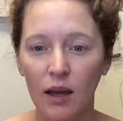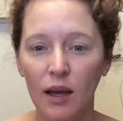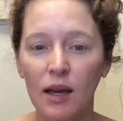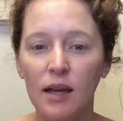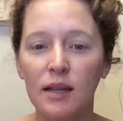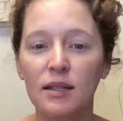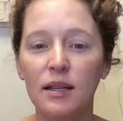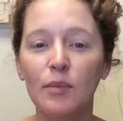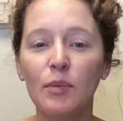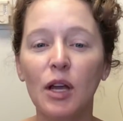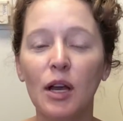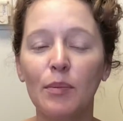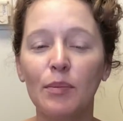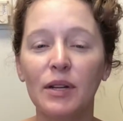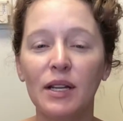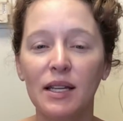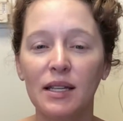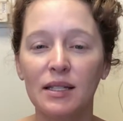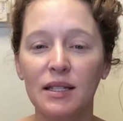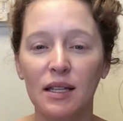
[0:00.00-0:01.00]
Some
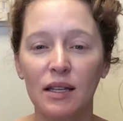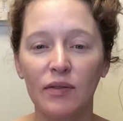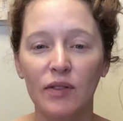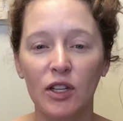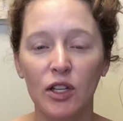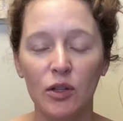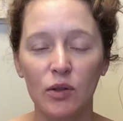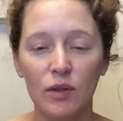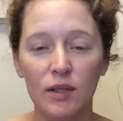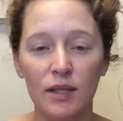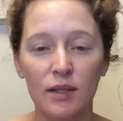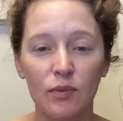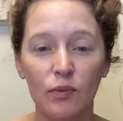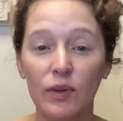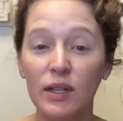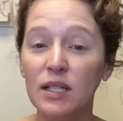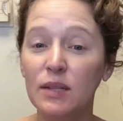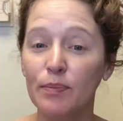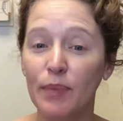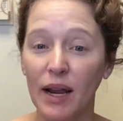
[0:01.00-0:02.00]
companies even use
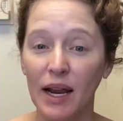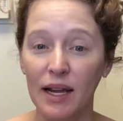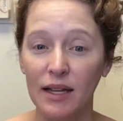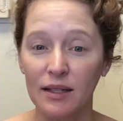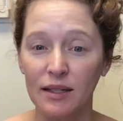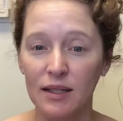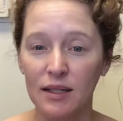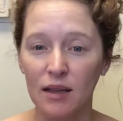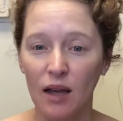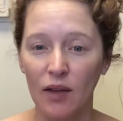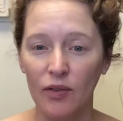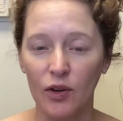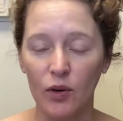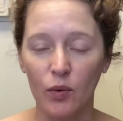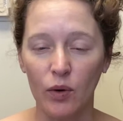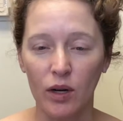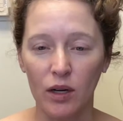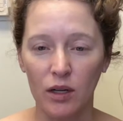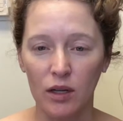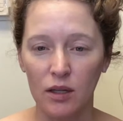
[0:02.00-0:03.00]
wristbands on their
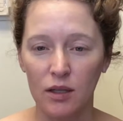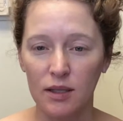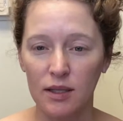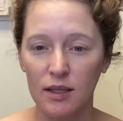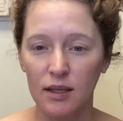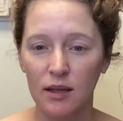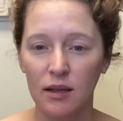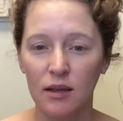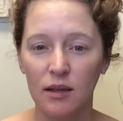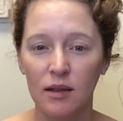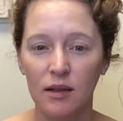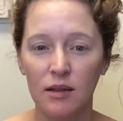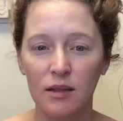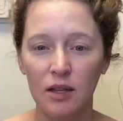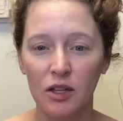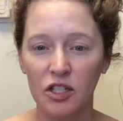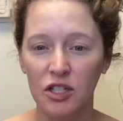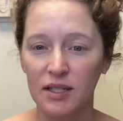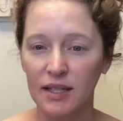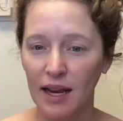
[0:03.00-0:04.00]
workers,
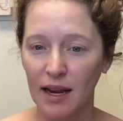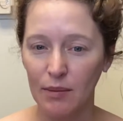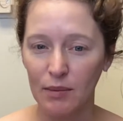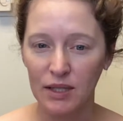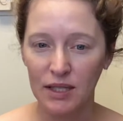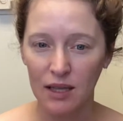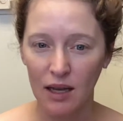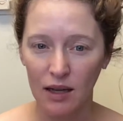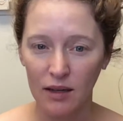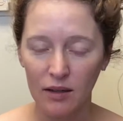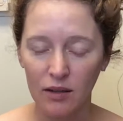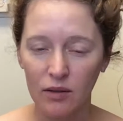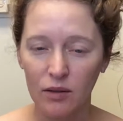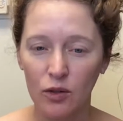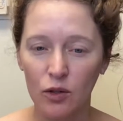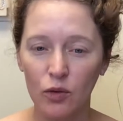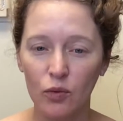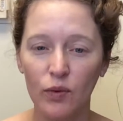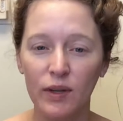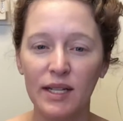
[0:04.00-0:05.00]
such as Amazon,
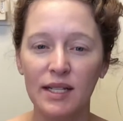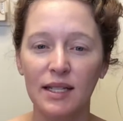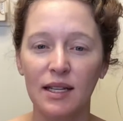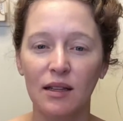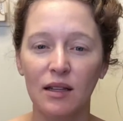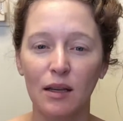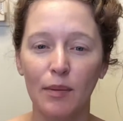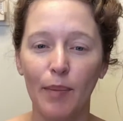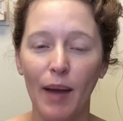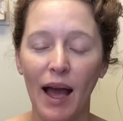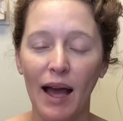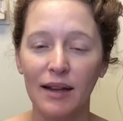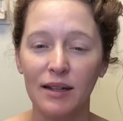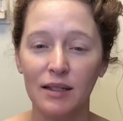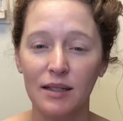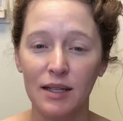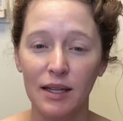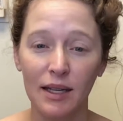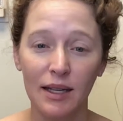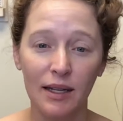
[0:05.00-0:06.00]
who recently
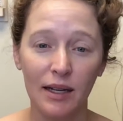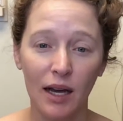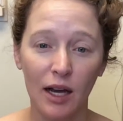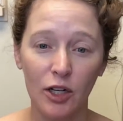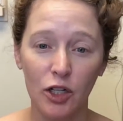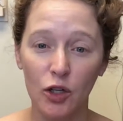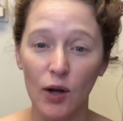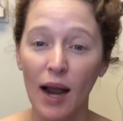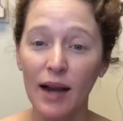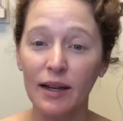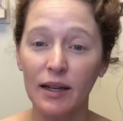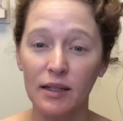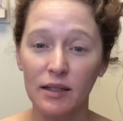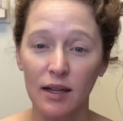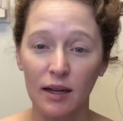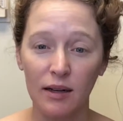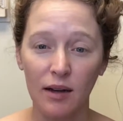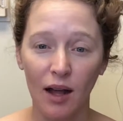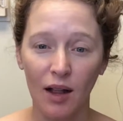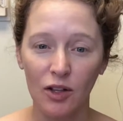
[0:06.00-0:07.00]
patented a tracking
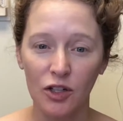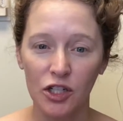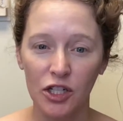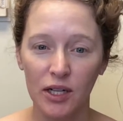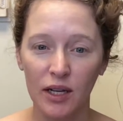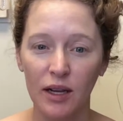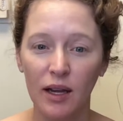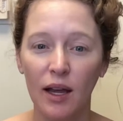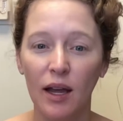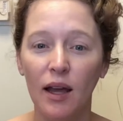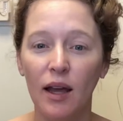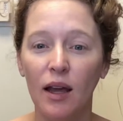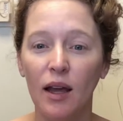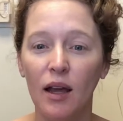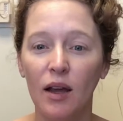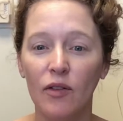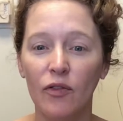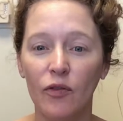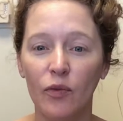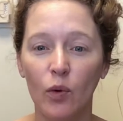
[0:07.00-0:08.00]
technology
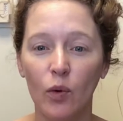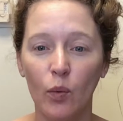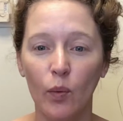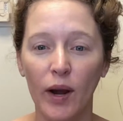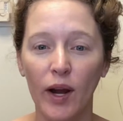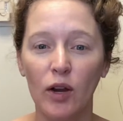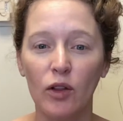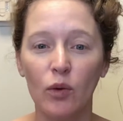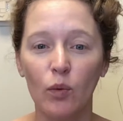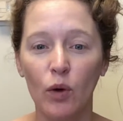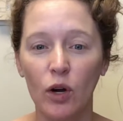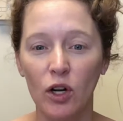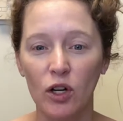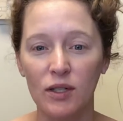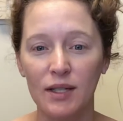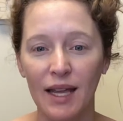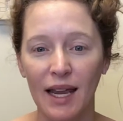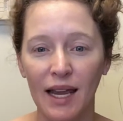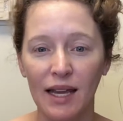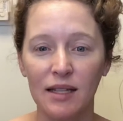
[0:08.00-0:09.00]
for where the
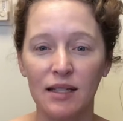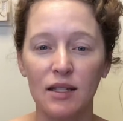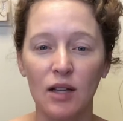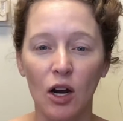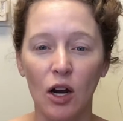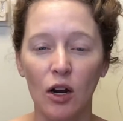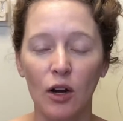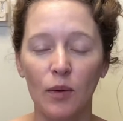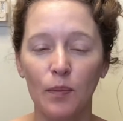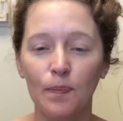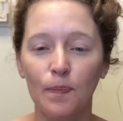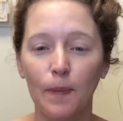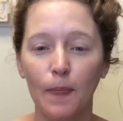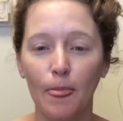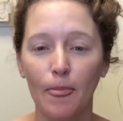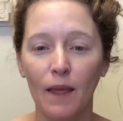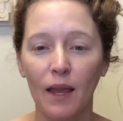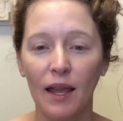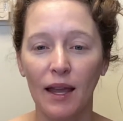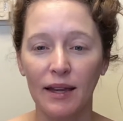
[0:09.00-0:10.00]
workers' hands are
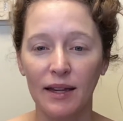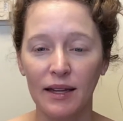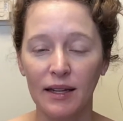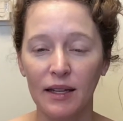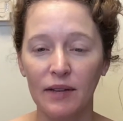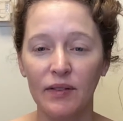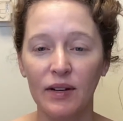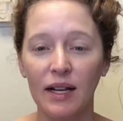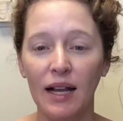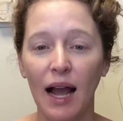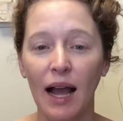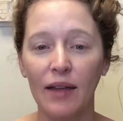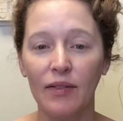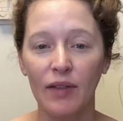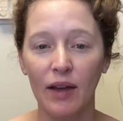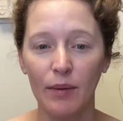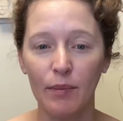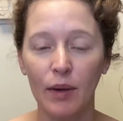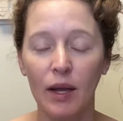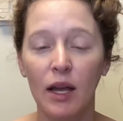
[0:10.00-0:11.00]
and can even guide
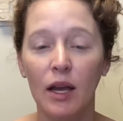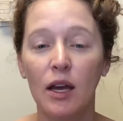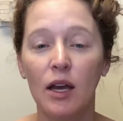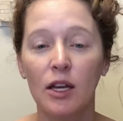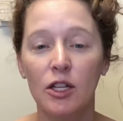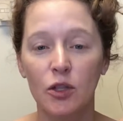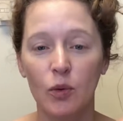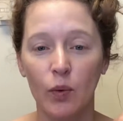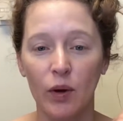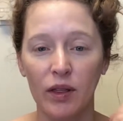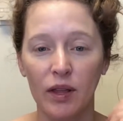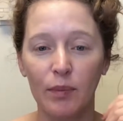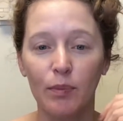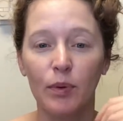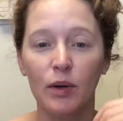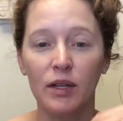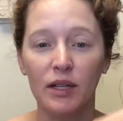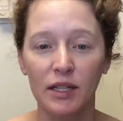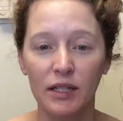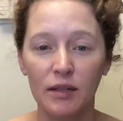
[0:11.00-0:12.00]
them to where they
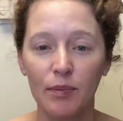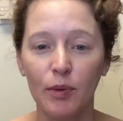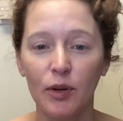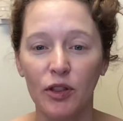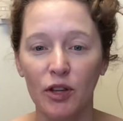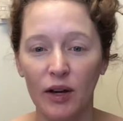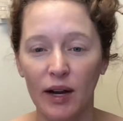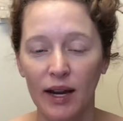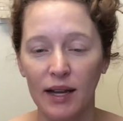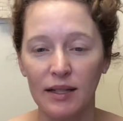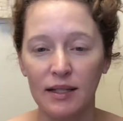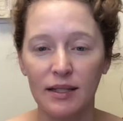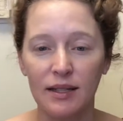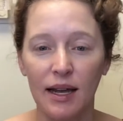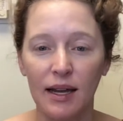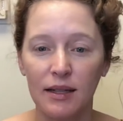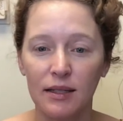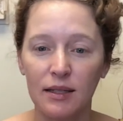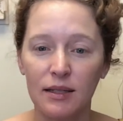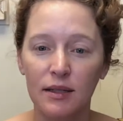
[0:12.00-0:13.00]
need to put their hands
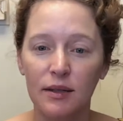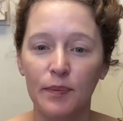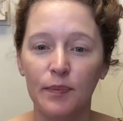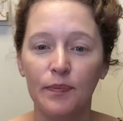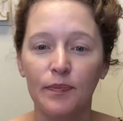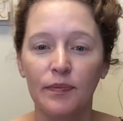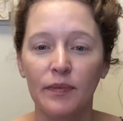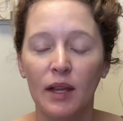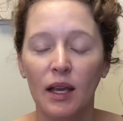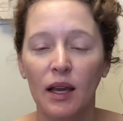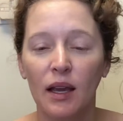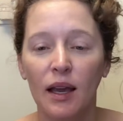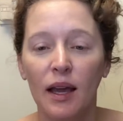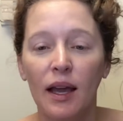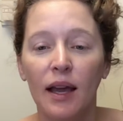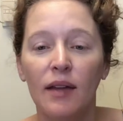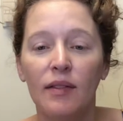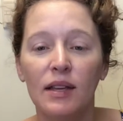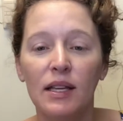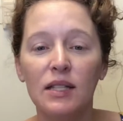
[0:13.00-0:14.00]
next.
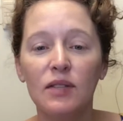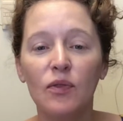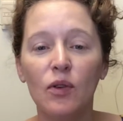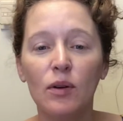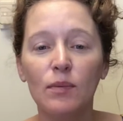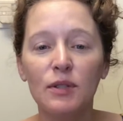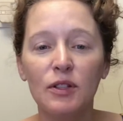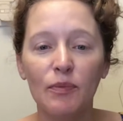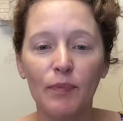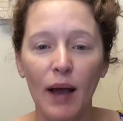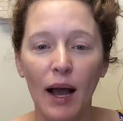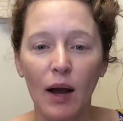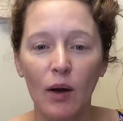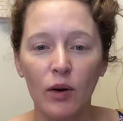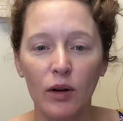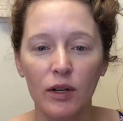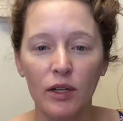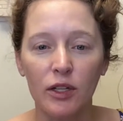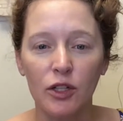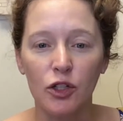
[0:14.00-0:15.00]
These forms of power
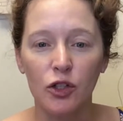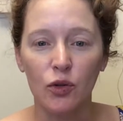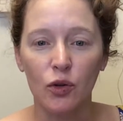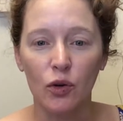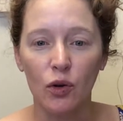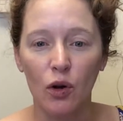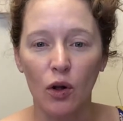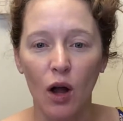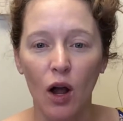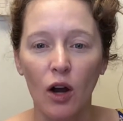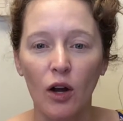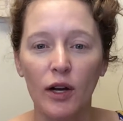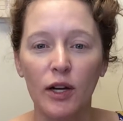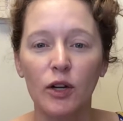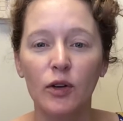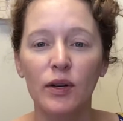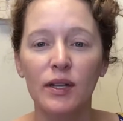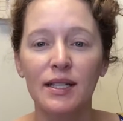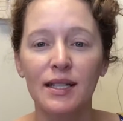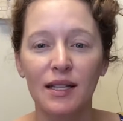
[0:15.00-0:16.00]
and control are
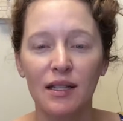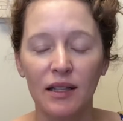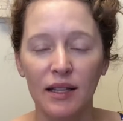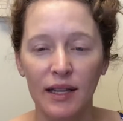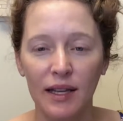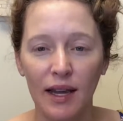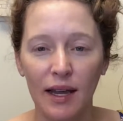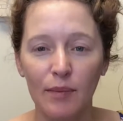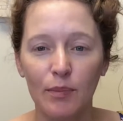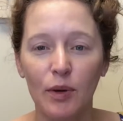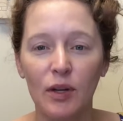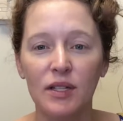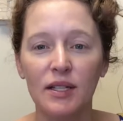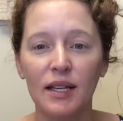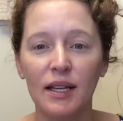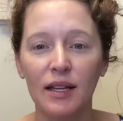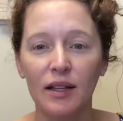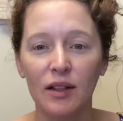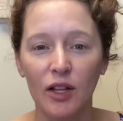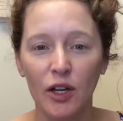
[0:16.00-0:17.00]
increasingly and
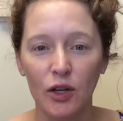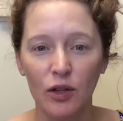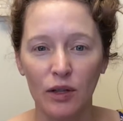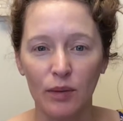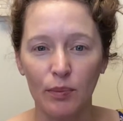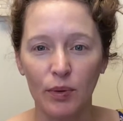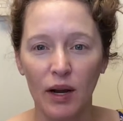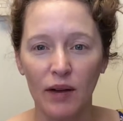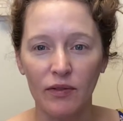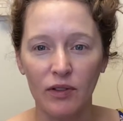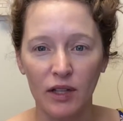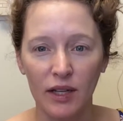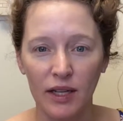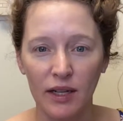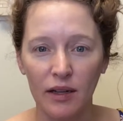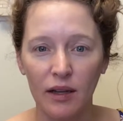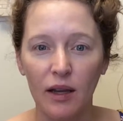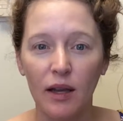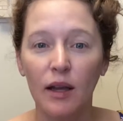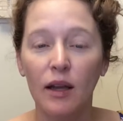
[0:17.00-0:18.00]
particularly prevalent
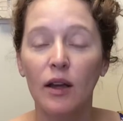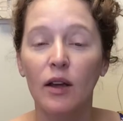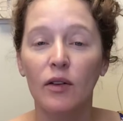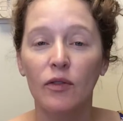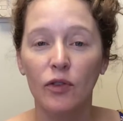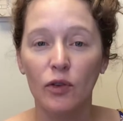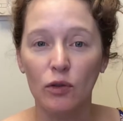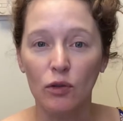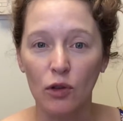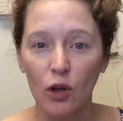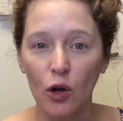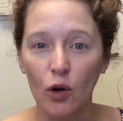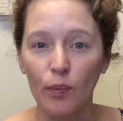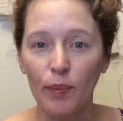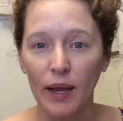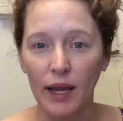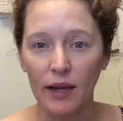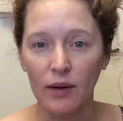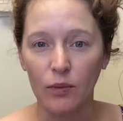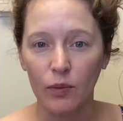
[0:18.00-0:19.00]
for
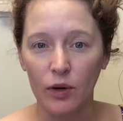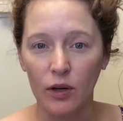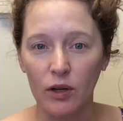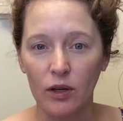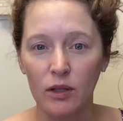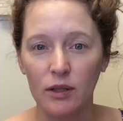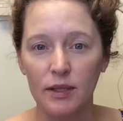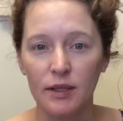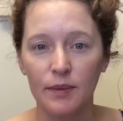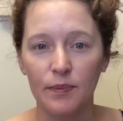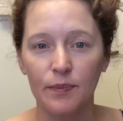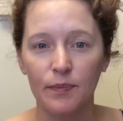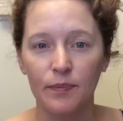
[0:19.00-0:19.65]
low-paid workers.